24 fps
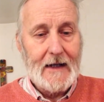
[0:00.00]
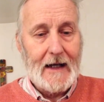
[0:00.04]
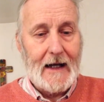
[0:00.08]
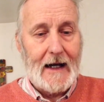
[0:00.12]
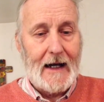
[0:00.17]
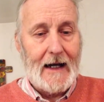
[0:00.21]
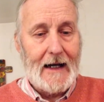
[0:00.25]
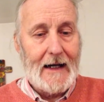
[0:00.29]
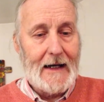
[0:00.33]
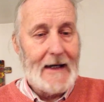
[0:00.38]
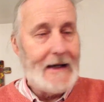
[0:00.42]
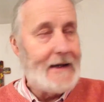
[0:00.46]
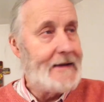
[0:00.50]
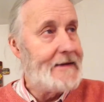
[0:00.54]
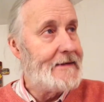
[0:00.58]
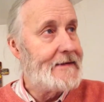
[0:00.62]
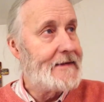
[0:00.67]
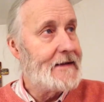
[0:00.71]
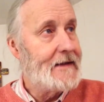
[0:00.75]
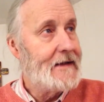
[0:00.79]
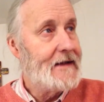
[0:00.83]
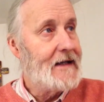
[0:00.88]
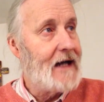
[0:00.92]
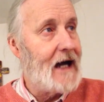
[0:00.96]

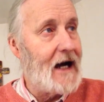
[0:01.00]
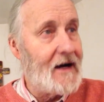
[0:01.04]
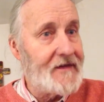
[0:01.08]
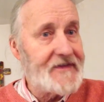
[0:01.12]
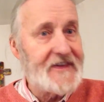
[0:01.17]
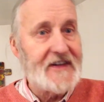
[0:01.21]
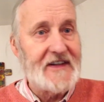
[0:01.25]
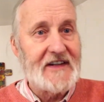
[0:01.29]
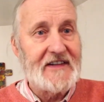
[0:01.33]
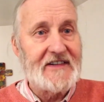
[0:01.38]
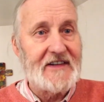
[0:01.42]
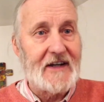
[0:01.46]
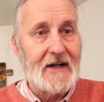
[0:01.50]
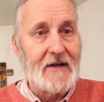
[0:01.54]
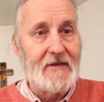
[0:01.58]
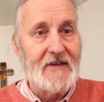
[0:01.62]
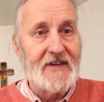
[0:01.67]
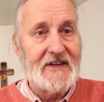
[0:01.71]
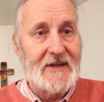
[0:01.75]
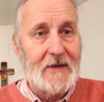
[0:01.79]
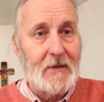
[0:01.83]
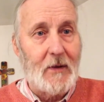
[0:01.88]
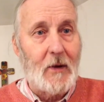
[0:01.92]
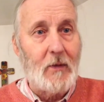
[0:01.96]
And after the
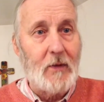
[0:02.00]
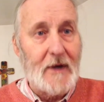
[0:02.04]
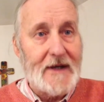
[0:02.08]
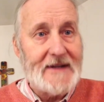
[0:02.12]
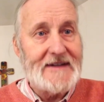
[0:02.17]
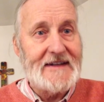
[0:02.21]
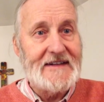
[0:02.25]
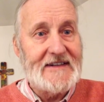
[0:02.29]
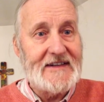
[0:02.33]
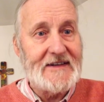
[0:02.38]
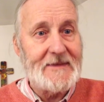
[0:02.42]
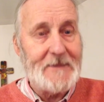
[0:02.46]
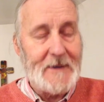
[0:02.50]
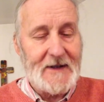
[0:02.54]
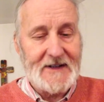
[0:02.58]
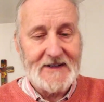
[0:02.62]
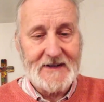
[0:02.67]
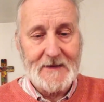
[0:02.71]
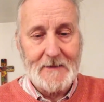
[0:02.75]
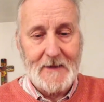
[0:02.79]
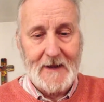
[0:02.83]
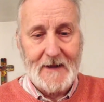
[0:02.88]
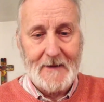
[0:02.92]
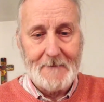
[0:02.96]
service, they were waiting to speak
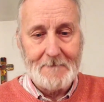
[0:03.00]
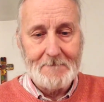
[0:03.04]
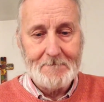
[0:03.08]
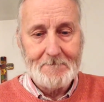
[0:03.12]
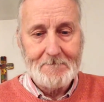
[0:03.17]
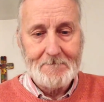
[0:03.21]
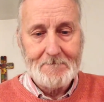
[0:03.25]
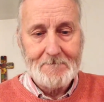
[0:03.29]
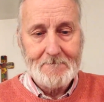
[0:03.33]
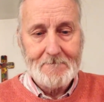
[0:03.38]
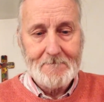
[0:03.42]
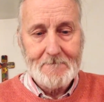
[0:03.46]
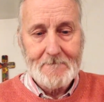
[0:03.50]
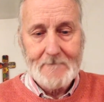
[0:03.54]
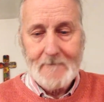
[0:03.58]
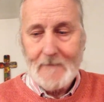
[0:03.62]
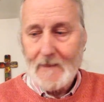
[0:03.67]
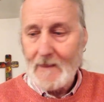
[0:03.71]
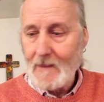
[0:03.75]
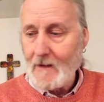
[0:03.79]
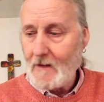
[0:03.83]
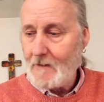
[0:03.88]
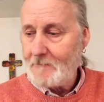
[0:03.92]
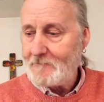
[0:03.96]
to me.
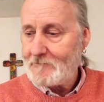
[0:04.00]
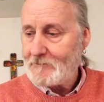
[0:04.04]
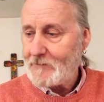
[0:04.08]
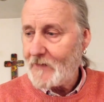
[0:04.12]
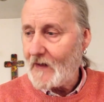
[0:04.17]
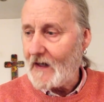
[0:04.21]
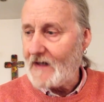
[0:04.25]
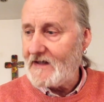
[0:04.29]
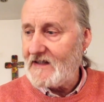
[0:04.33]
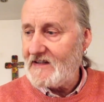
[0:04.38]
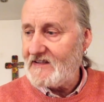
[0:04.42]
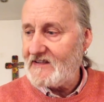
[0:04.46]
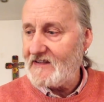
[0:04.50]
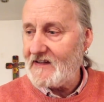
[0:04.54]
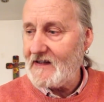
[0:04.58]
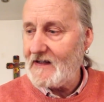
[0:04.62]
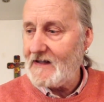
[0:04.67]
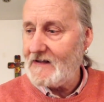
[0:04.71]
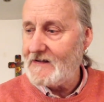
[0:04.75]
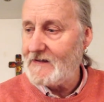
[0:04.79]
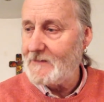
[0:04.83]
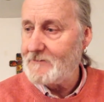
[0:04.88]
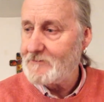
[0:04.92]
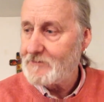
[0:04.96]
And they
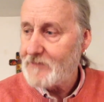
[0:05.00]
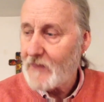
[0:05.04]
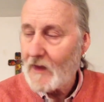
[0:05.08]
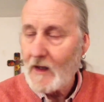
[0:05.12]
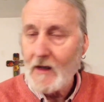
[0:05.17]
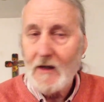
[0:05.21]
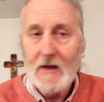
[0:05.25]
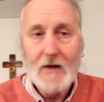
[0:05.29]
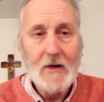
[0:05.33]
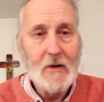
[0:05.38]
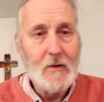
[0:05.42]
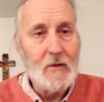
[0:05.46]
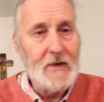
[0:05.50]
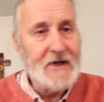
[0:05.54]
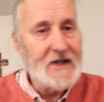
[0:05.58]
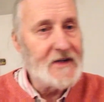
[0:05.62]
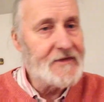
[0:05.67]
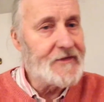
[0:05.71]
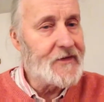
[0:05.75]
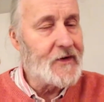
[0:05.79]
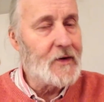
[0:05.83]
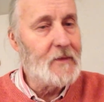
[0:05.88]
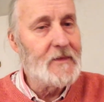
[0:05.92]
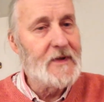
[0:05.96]
said, "We are
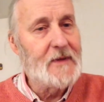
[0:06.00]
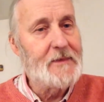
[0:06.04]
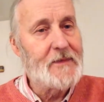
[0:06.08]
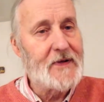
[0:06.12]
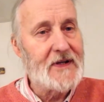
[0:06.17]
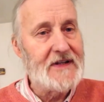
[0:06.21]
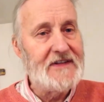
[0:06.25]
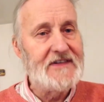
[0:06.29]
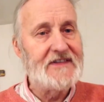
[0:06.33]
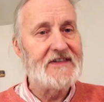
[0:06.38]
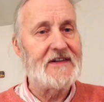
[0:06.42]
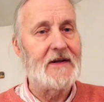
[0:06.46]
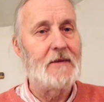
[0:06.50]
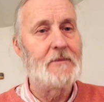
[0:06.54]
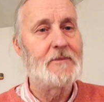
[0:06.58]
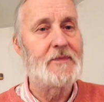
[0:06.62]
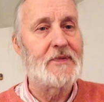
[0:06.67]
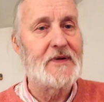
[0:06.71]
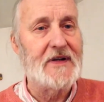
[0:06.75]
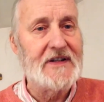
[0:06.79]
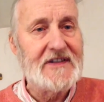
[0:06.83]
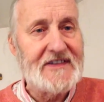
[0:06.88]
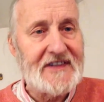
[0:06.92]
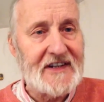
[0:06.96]
from the Prince and
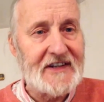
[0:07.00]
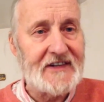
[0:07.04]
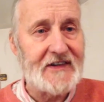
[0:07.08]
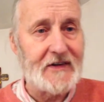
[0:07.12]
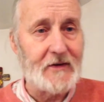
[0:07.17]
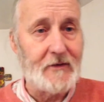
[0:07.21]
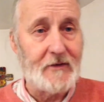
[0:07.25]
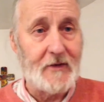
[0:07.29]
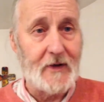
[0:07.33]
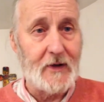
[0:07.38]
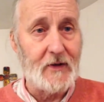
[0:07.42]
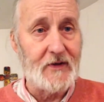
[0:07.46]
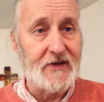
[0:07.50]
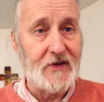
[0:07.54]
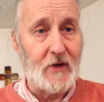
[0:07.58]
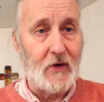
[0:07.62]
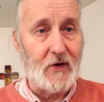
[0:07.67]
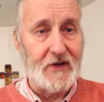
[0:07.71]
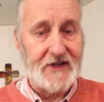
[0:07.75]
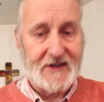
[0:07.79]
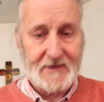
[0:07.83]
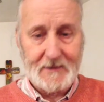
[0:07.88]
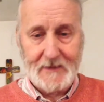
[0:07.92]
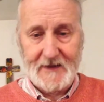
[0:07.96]
Princess of Wales
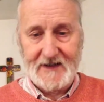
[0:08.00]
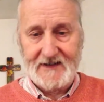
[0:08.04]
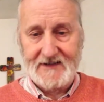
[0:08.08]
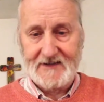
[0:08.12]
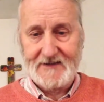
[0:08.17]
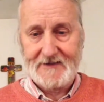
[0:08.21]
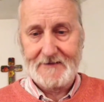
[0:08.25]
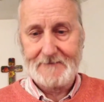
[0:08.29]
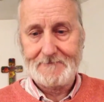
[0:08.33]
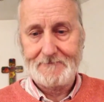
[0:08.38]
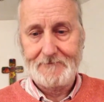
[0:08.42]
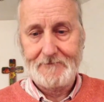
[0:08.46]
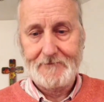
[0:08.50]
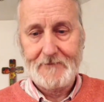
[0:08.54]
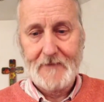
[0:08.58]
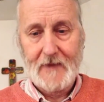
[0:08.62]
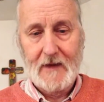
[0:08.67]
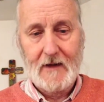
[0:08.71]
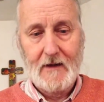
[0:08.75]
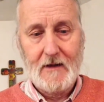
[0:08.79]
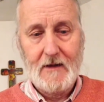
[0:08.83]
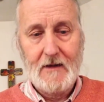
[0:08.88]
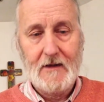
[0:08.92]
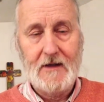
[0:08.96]
Hospice."
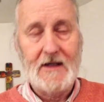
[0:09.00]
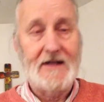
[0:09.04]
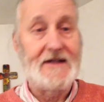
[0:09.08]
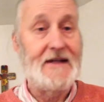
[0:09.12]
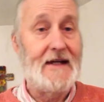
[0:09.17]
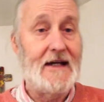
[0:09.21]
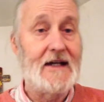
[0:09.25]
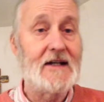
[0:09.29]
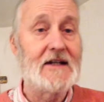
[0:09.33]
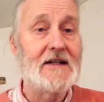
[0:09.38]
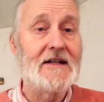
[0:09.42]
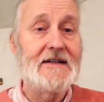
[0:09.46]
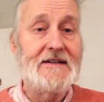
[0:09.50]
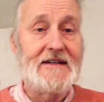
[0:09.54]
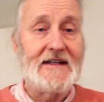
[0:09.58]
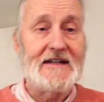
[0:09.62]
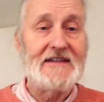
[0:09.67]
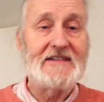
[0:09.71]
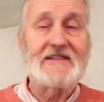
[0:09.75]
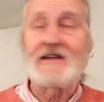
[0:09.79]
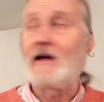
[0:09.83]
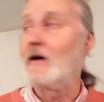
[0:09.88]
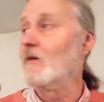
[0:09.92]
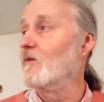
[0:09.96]
In the early
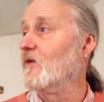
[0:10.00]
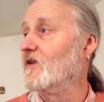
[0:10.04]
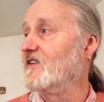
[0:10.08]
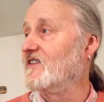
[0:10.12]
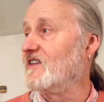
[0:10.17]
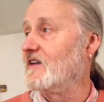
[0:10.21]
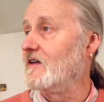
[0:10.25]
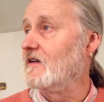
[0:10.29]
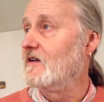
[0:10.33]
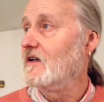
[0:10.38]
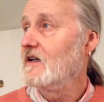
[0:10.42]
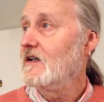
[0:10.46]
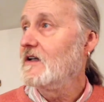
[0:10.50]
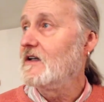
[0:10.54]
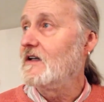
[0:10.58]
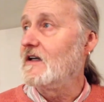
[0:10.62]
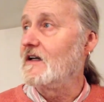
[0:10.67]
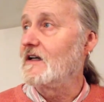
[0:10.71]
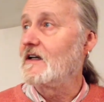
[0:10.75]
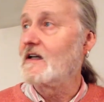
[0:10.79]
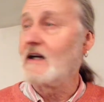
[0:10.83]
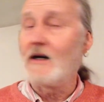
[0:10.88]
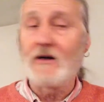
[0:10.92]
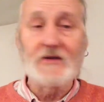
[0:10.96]
days, that was in
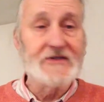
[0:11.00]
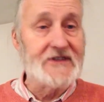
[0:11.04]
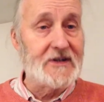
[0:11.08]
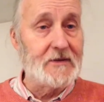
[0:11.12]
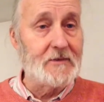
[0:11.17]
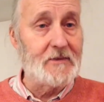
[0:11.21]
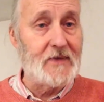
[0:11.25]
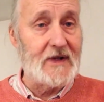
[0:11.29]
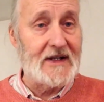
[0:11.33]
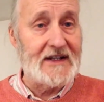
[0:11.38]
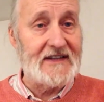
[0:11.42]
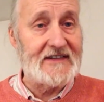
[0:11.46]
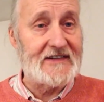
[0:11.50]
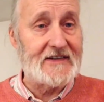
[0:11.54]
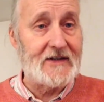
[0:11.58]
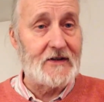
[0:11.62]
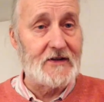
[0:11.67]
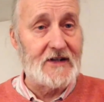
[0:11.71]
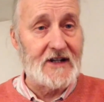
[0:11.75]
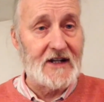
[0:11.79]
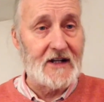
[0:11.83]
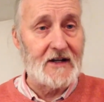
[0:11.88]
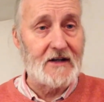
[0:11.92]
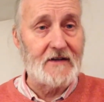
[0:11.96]
Carlton Place
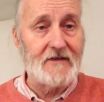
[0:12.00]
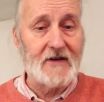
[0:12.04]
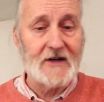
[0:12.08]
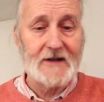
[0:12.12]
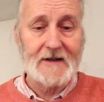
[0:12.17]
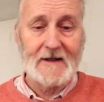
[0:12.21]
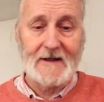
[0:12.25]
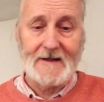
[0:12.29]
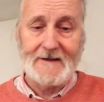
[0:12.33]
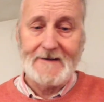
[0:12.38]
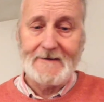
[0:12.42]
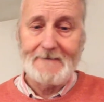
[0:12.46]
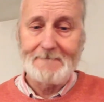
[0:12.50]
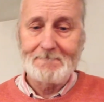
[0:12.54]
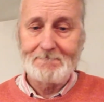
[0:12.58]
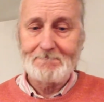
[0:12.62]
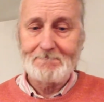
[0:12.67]
down at the River Clyde.